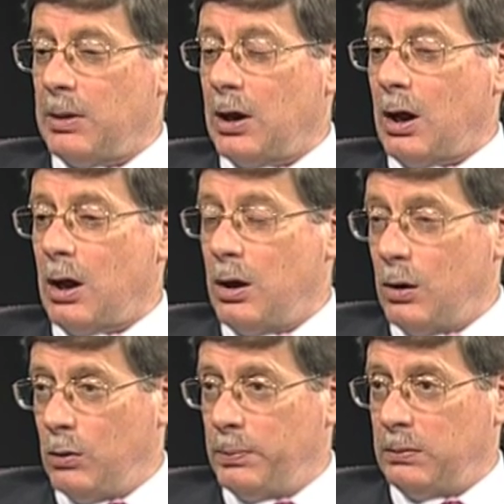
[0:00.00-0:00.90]
mean, our
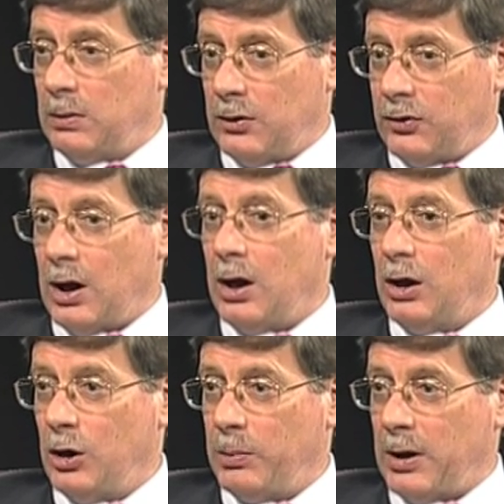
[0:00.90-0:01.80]
hope, I say
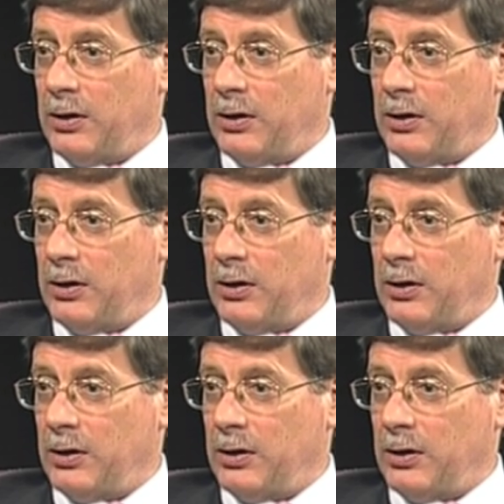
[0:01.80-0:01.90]
our hope,